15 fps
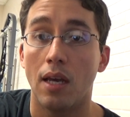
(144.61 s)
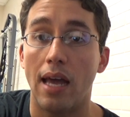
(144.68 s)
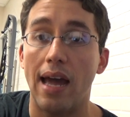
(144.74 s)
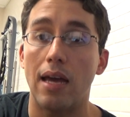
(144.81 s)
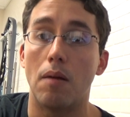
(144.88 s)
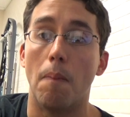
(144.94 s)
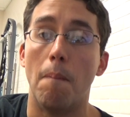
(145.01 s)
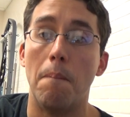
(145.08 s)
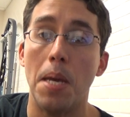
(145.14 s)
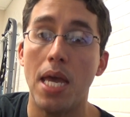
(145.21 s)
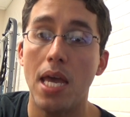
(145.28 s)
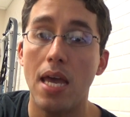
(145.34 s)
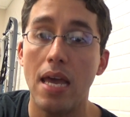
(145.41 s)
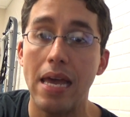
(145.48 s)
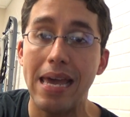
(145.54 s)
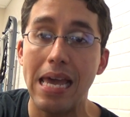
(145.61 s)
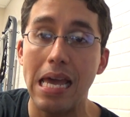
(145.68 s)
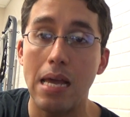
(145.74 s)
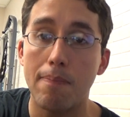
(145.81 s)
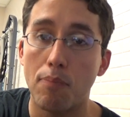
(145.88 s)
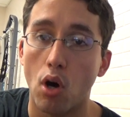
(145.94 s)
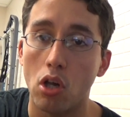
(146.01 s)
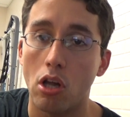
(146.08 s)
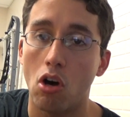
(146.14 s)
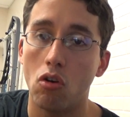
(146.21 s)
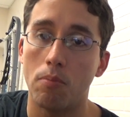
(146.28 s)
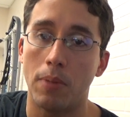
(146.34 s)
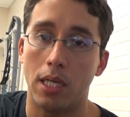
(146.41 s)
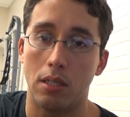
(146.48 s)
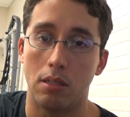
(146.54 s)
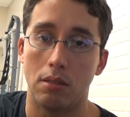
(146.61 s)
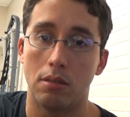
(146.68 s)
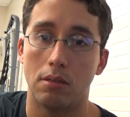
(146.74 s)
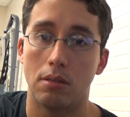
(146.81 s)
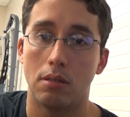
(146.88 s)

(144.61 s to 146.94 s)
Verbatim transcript: Had a big bowl of oatmeal